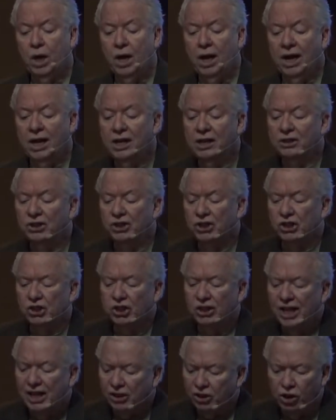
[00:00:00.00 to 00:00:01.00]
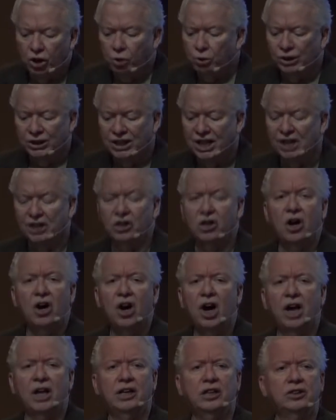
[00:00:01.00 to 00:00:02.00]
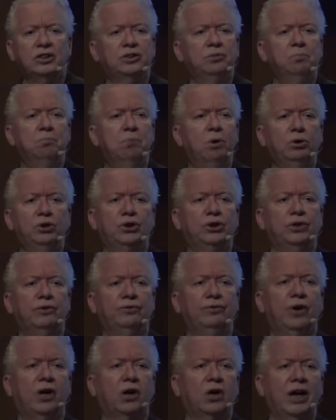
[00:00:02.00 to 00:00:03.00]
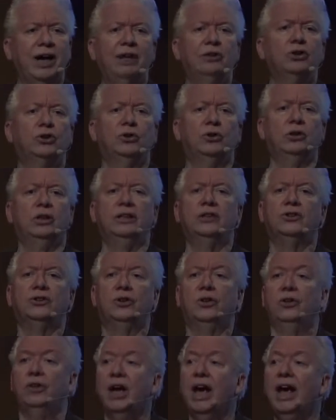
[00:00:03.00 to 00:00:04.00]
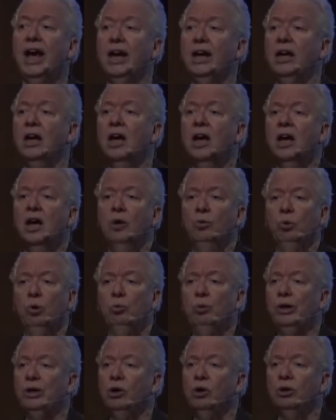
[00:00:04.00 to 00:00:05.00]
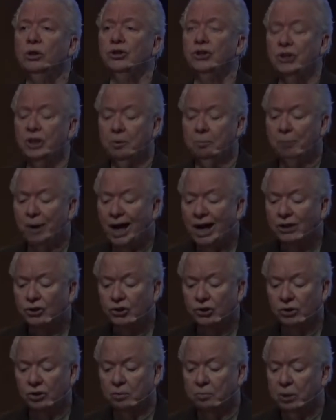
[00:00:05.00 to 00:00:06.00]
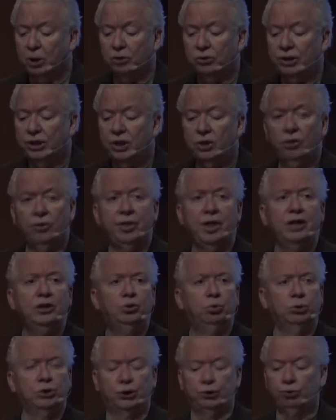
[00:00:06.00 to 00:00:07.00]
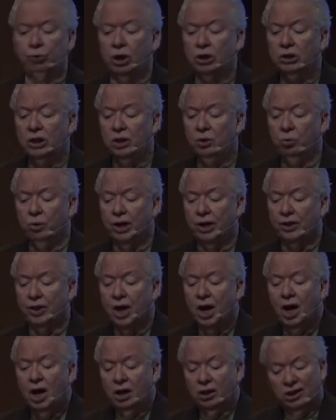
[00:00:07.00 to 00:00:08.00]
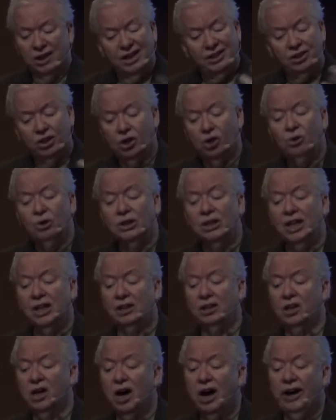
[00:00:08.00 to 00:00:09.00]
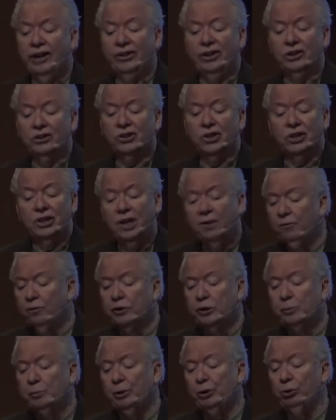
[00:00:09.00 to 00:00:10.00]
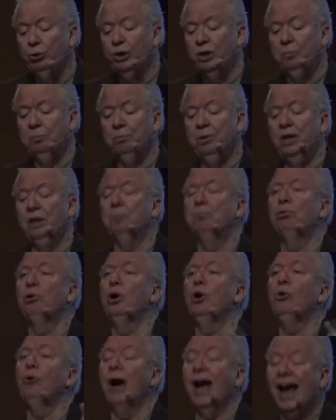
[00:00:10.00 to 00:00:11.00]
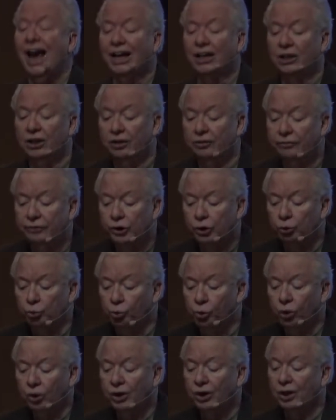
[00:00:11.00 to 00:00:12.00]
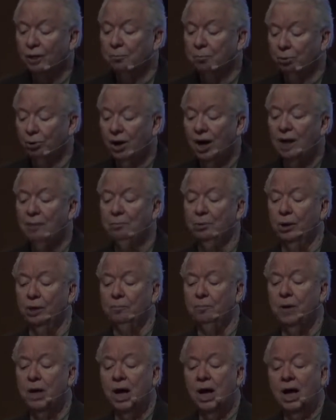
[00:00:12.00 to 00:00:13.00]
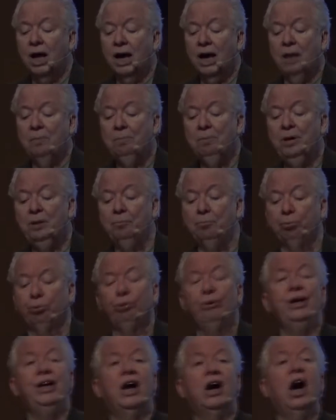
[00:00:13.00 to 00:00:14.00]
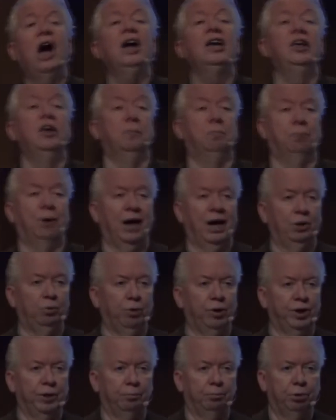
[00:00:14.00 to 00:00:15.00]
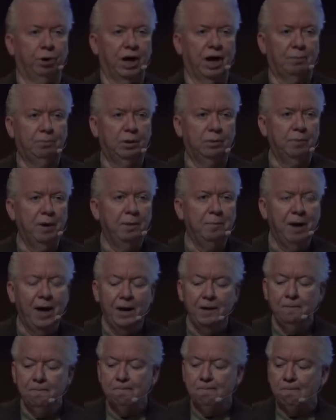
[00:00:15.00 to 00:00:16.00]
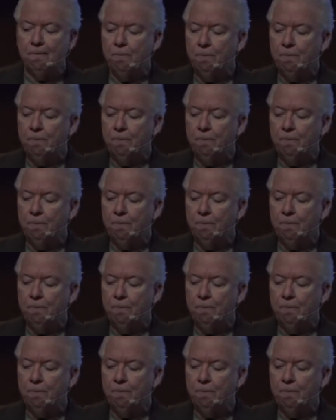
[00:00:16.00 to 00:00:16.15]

He didn't just let go and let God, as most of our counsel is today. When we go to see a pastor about you know things we're struggling with, let go and let God. There's a difference between being proactive toward a problem and being preoccupied with a problem. Amen.